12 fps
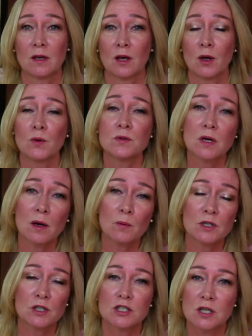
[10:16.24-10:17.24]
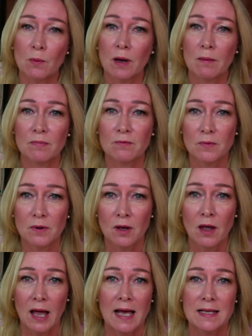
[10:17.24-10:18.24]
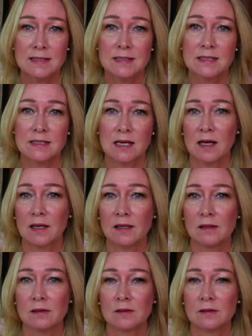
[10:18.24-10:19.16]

Who do I want to show up as today?